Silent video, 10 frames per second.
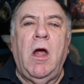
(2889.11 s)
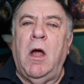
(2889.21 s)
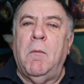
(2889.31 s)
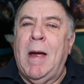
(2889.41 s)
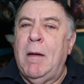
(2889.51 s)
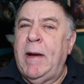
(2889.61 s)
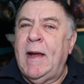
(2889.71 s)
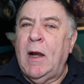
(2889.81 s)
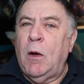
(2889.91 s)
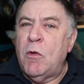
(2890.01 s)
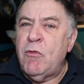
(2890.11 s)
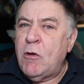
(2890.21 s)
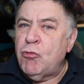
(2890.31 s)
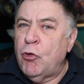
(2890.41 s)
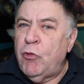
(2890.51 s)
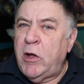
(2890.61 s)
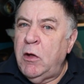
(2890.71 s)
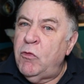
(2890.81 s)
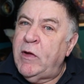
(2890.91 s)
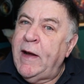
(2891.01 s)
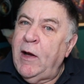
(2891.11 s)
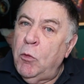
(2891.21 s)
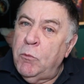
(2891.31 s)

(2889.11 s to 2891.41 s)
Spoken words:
How many kilowatts extra does it use getting